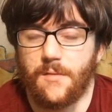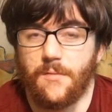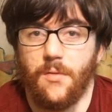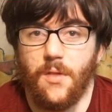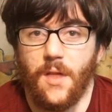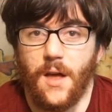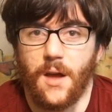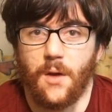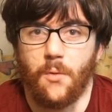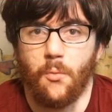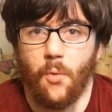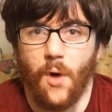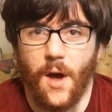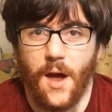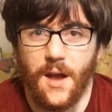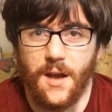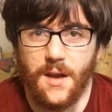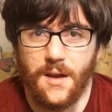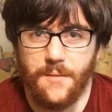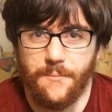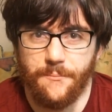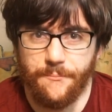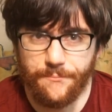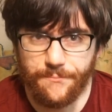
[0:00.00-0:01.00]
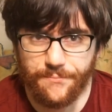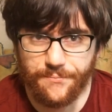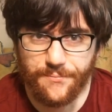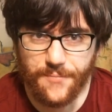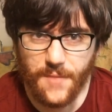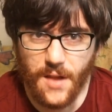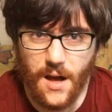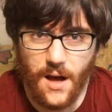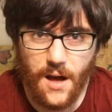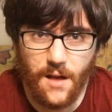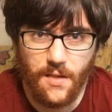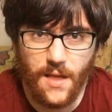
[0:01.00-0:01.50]
like when
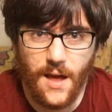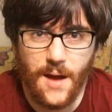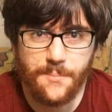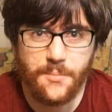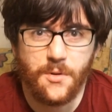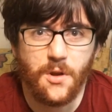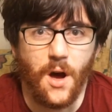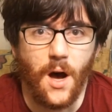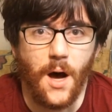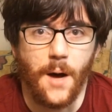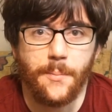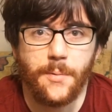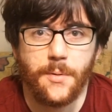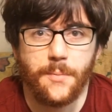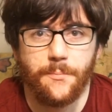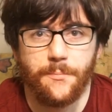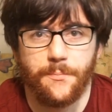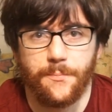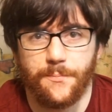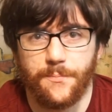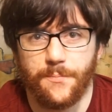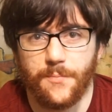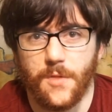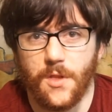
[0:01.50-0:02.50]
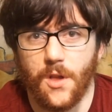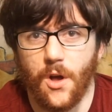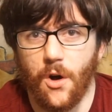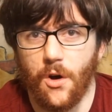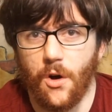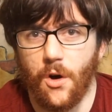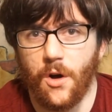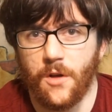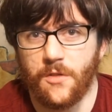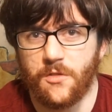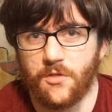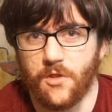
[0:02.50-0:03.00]
a laptop
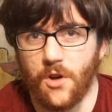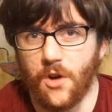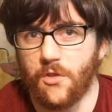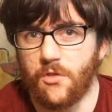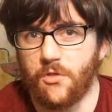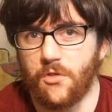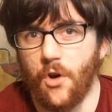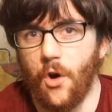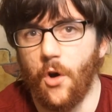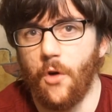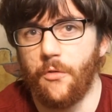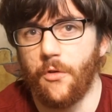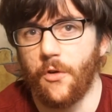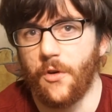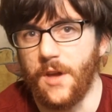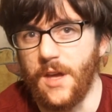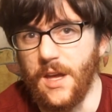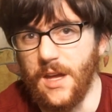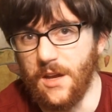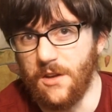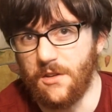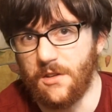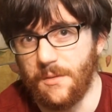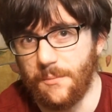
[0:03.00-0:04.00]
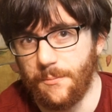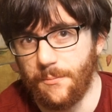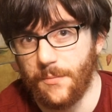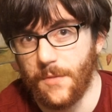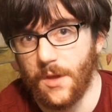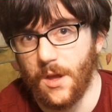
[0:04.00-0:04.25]
starts to overheat